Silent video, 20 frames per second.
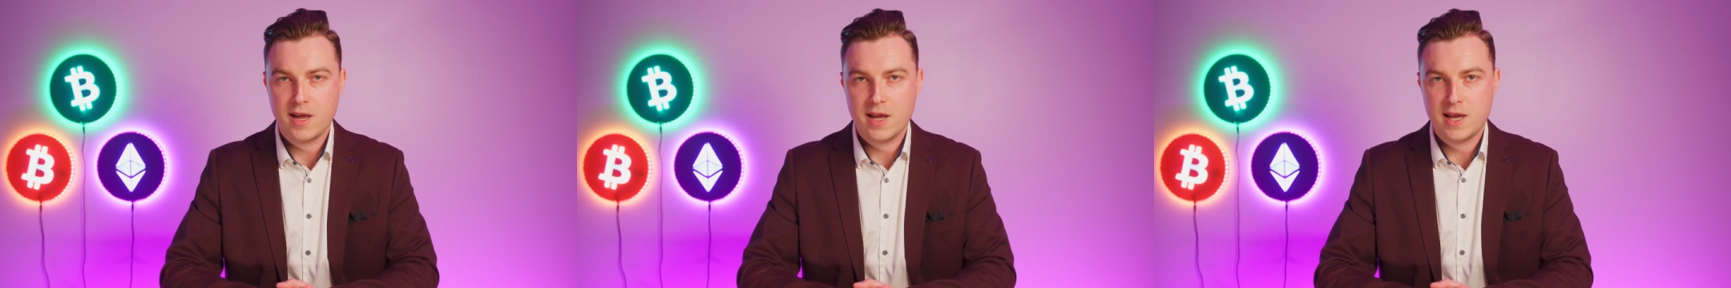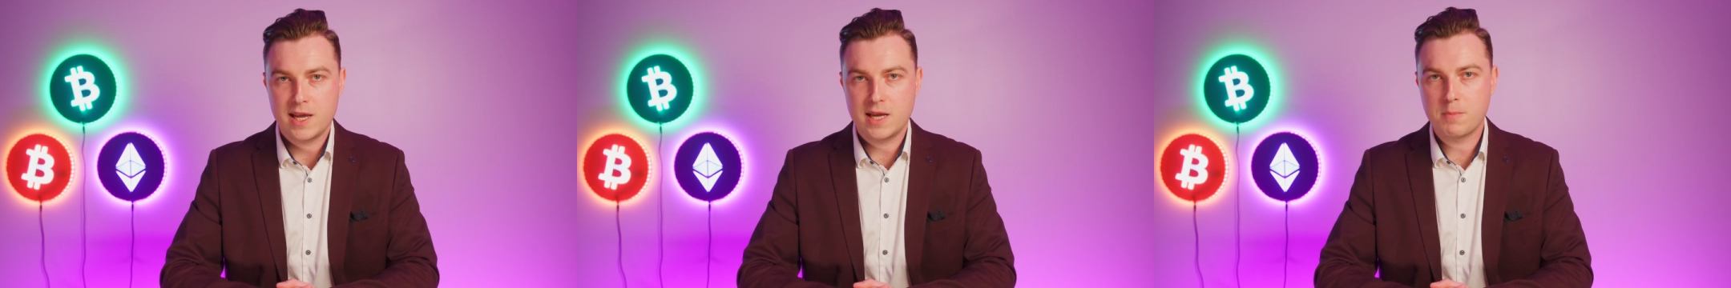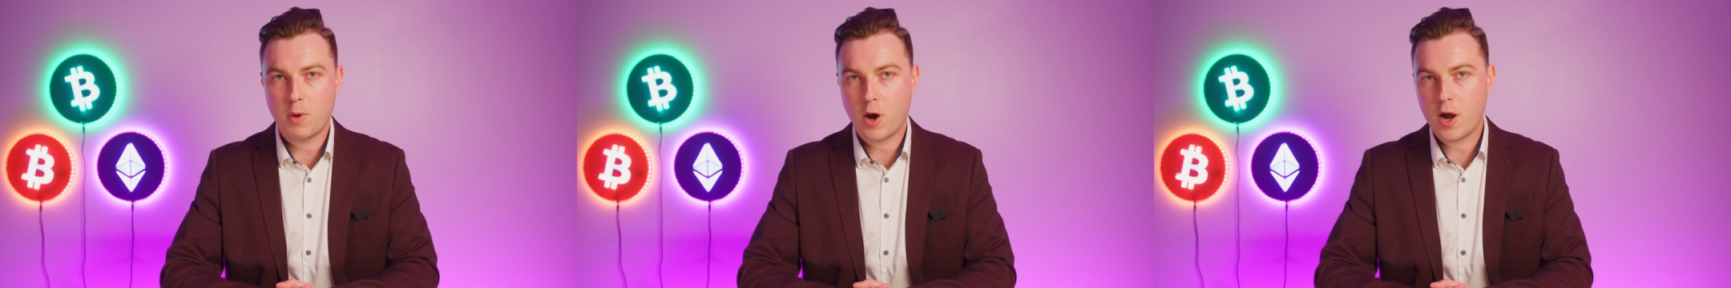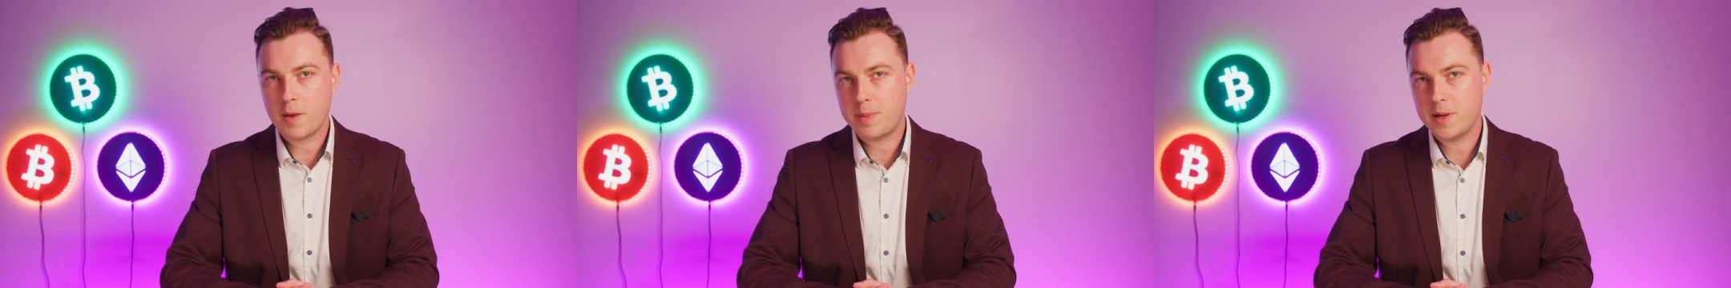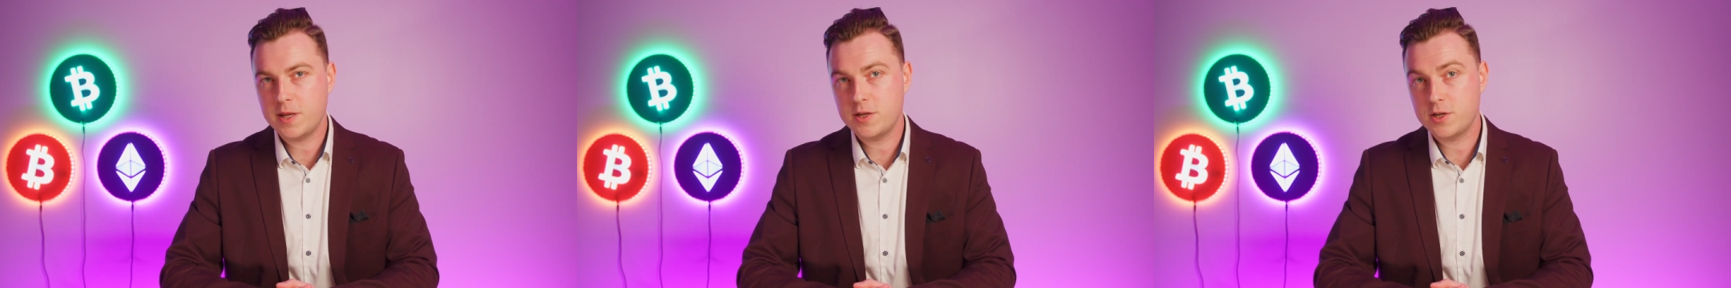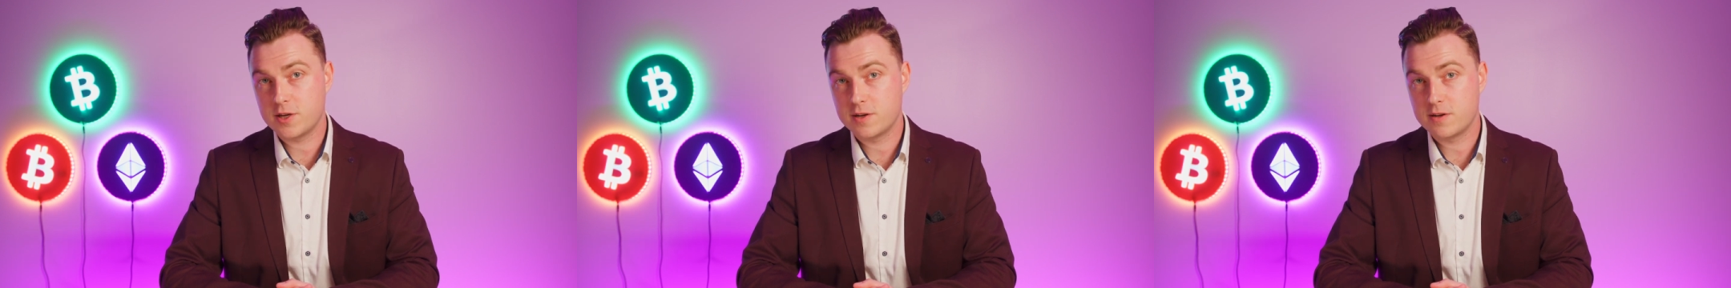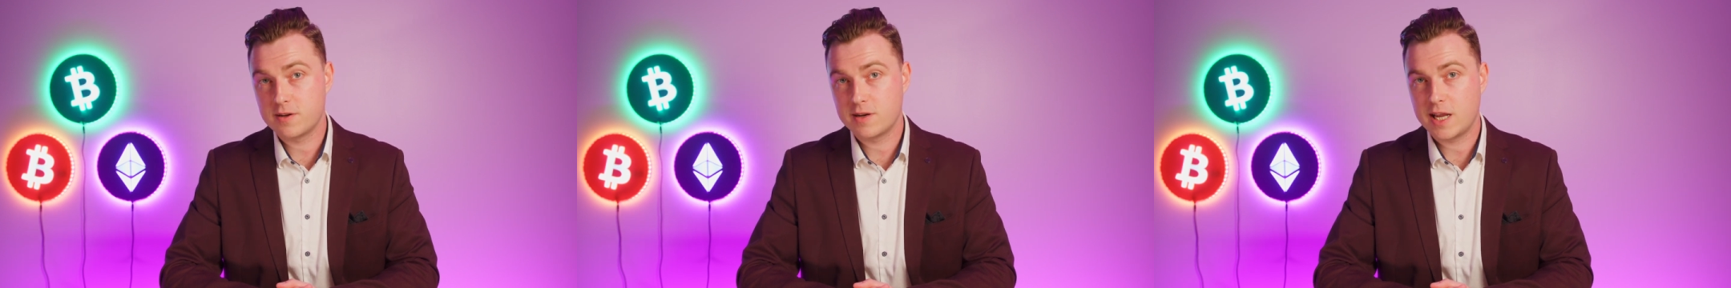In my
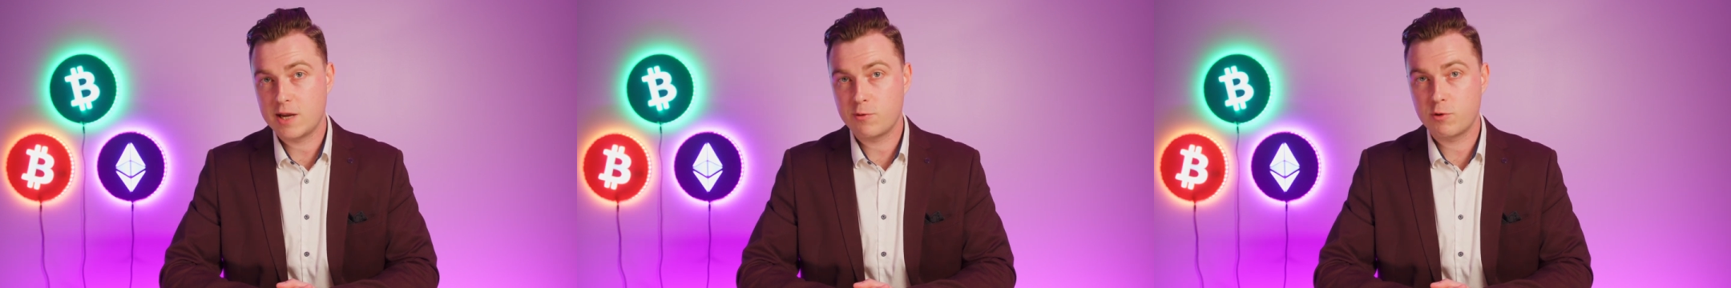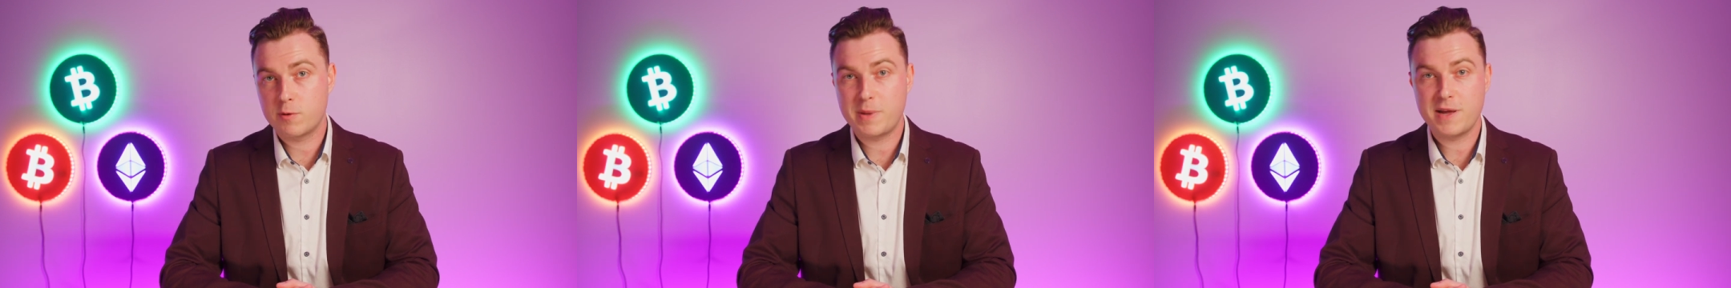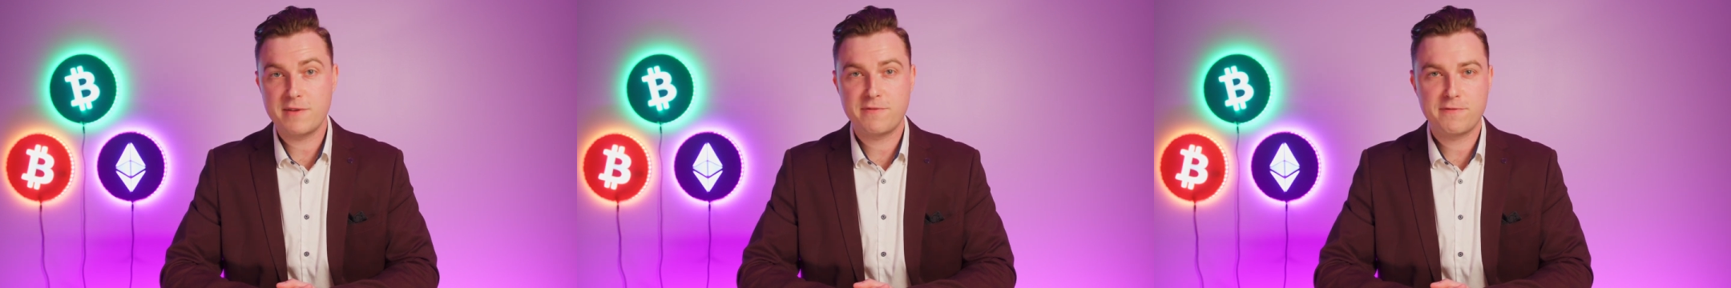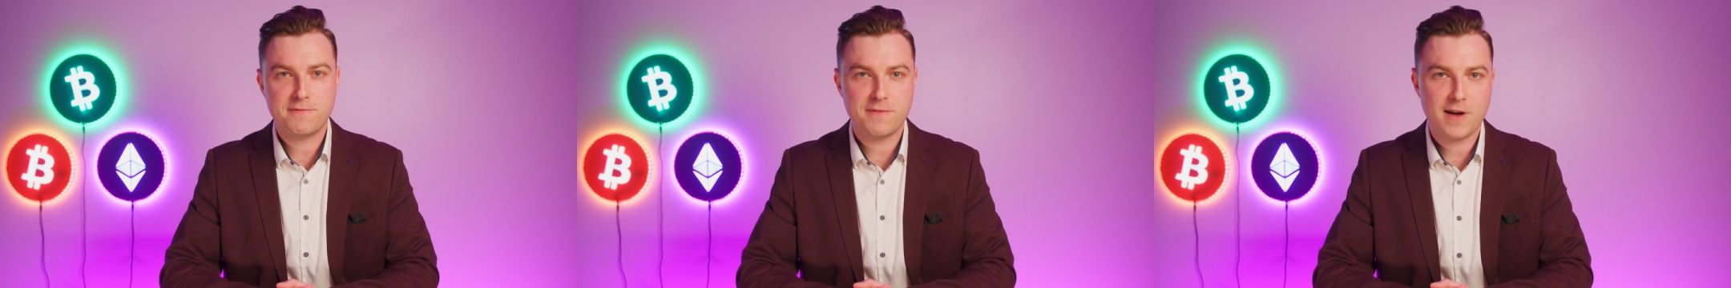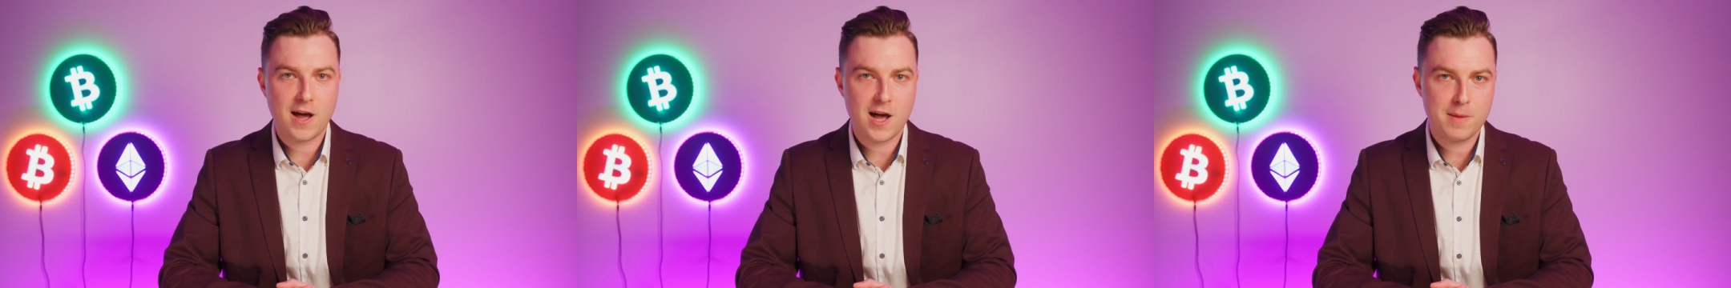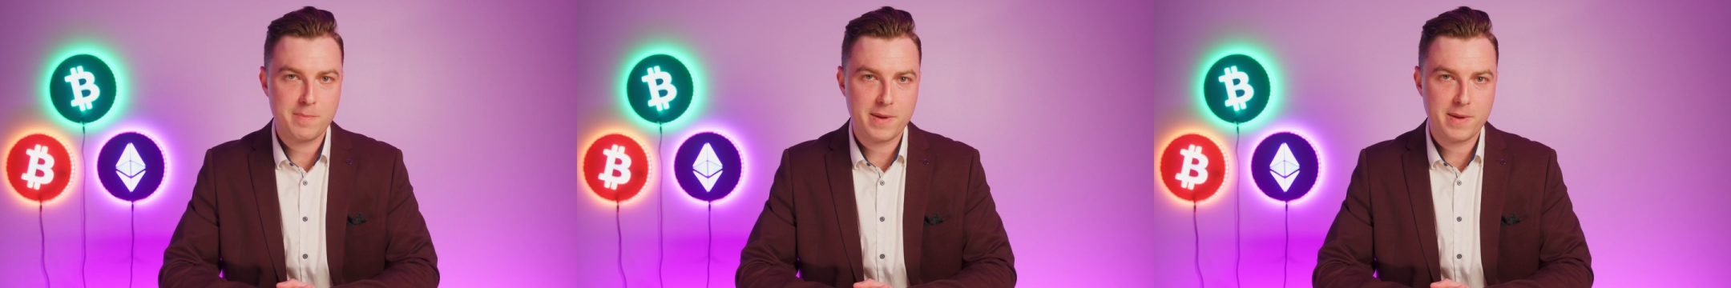opinion, it would be far